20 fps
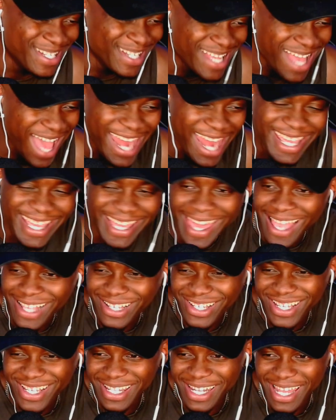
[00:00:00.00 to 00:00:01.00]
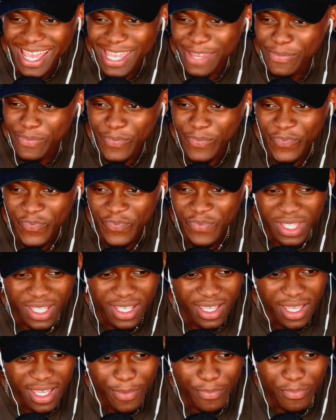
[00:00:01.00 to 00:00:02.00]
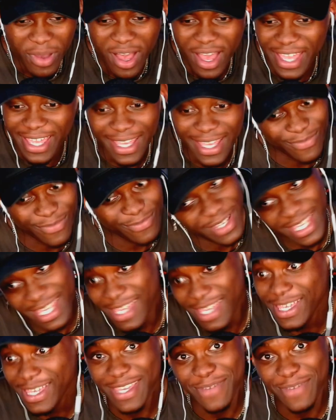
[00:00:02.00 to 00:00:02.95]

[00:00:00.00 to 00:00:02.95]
I didn't catch his name, but he